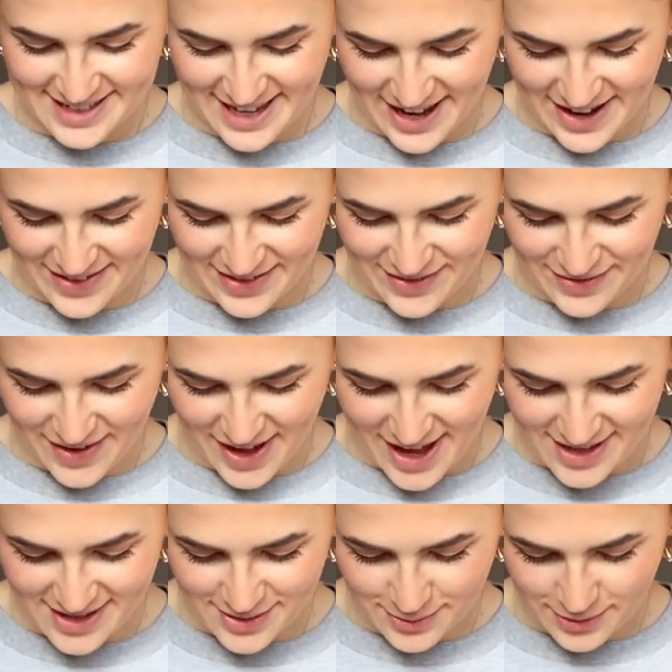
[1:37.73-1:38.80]
So the
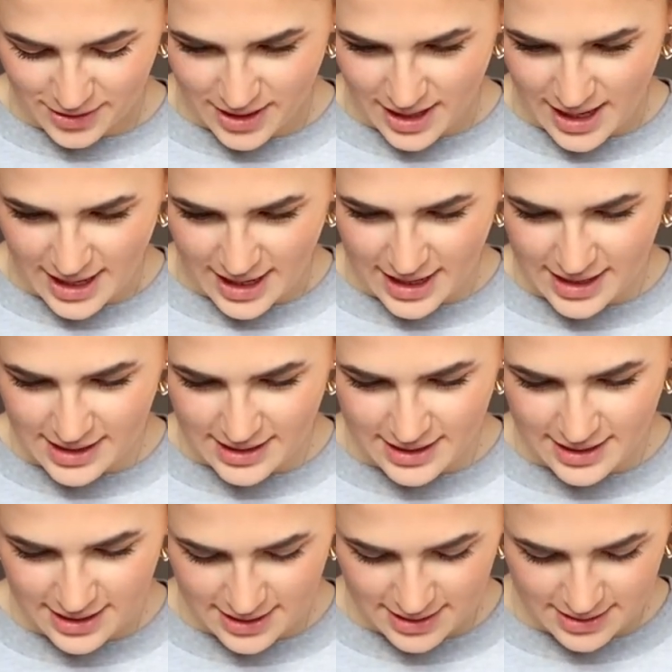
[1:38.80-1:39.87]
first one is,
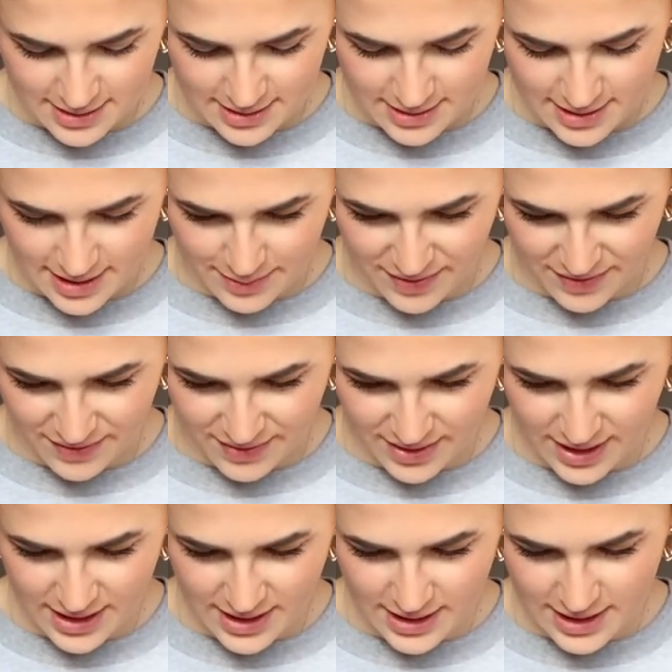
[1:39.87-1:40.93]
let me
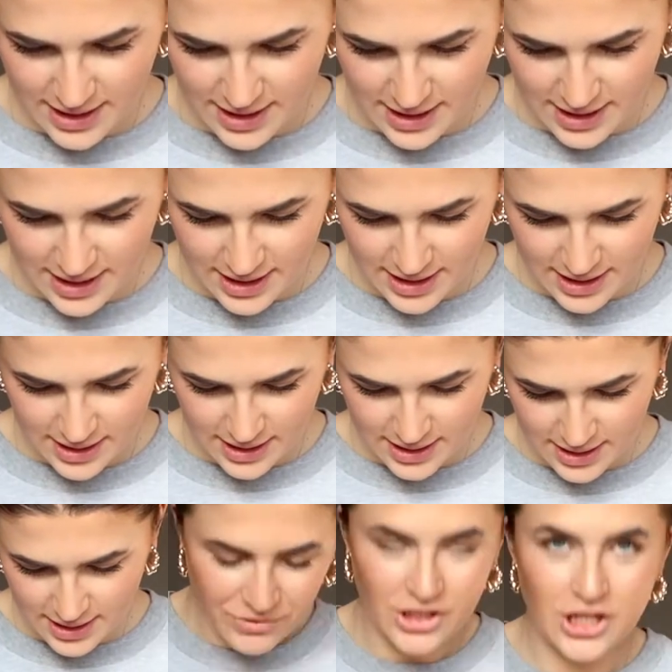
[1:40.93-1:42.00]
find it,
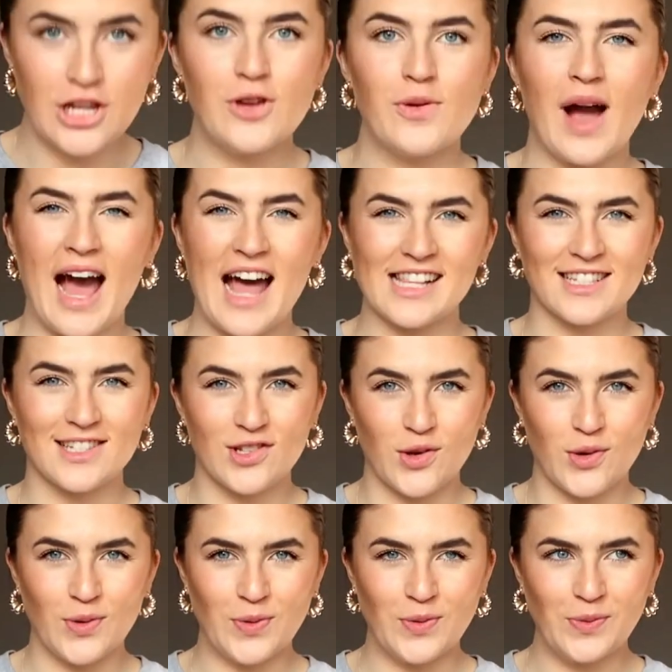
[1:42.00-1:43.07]
you at
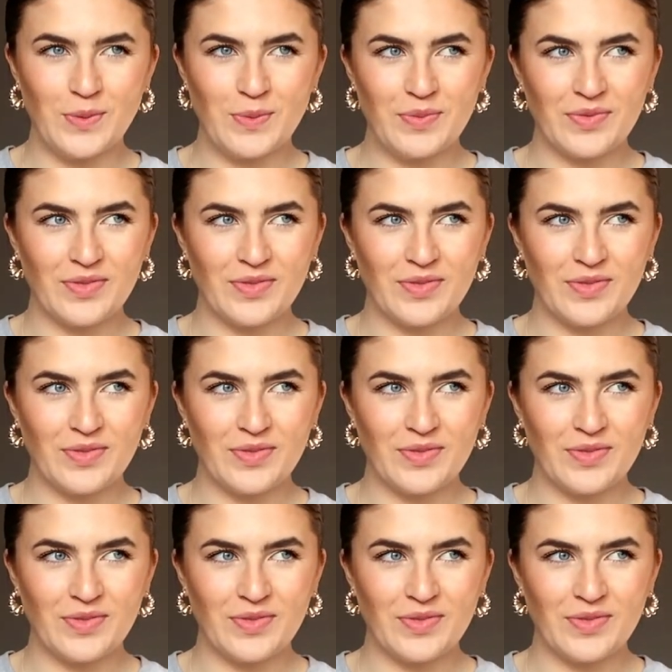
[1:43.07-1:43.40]
school.